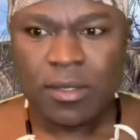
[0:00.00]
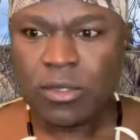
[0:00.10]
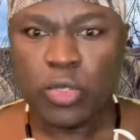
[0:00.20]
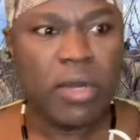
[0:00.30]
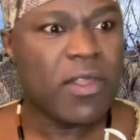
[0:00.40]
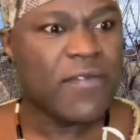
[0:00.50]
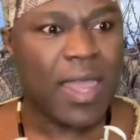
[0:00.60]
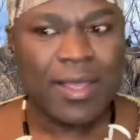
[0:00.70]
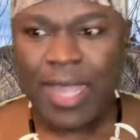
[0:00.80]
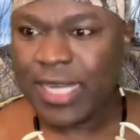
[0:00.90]
the
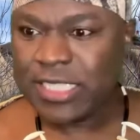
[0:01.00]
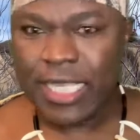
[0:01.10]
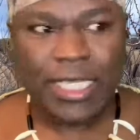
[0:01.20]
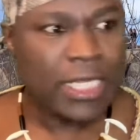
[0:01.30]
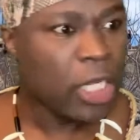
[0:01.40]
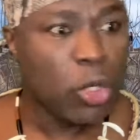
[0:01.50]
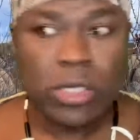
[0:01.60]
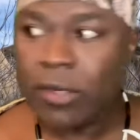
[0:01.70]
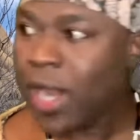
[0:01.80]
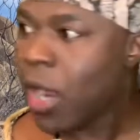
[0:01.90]
river, and he
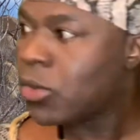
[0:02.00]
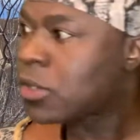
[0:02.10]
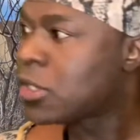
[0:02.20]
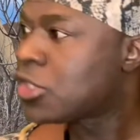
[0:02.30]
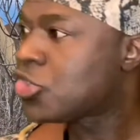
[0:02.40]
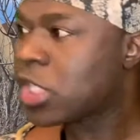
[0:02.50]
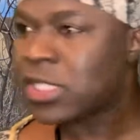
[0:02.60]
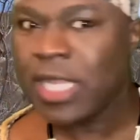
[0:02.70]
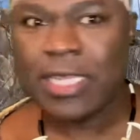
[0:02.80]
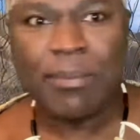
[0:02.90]
looked around,
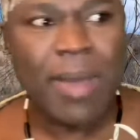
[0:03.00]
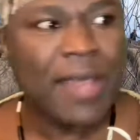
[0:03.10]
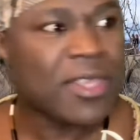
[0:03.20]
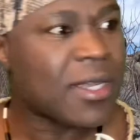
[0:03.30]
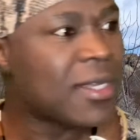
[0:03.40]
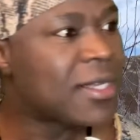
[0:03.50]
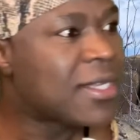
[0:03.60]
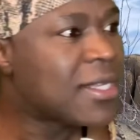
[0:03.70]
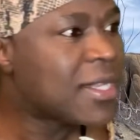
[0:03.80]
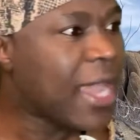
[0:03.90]
just like the mother
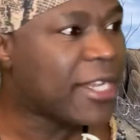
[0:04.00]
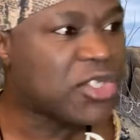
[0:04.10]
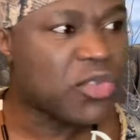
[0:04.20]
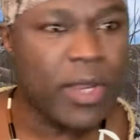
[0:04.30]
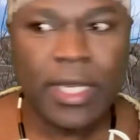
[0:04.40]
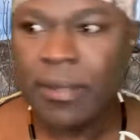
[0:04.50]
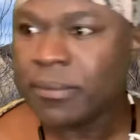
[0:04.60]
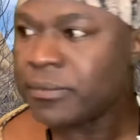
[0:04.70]
had trained him.